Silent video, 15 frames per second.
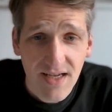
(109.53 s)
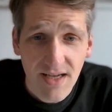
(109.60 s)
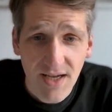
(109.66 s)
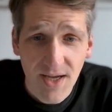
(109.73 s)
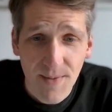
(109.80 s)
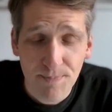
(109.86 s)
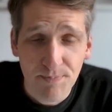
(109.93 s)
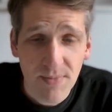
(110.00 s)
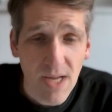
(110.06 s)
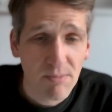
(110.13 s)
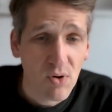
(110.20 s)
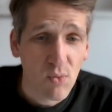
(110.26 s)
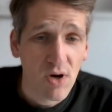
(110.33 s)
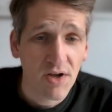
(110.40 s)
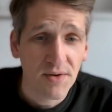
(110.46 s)

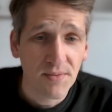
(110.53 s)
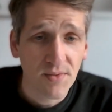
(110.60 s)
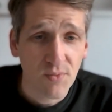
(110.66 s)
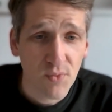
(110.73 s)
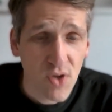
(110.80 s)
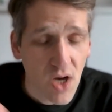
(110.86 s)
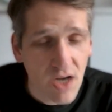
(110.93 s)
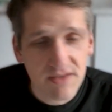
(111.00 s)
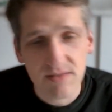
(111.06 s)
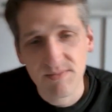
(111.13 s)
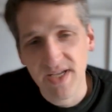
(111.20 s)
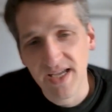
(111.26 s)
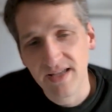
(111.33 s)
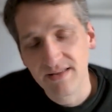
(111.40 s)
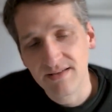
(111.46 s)
Number one, we
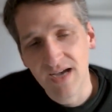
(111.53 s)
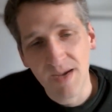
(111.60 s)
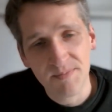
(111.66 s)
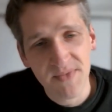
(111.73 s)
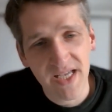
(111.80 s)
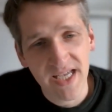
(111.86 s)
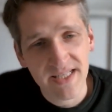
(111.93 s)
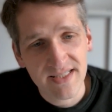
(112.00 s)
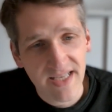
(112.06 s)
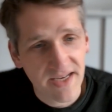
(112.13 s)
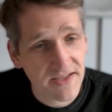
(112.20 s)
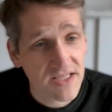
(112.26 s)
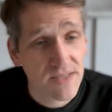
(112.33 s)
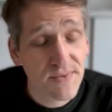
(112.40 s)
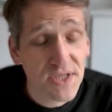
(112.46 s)
automate updates and
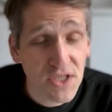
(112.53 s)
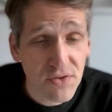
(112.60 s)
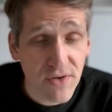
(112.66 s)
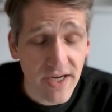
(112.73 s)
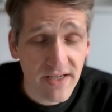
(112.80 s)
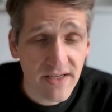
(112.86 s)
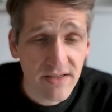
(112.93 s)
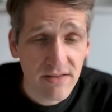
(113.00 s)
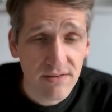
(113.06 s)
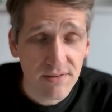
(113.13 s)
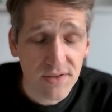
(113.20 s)
activity tracking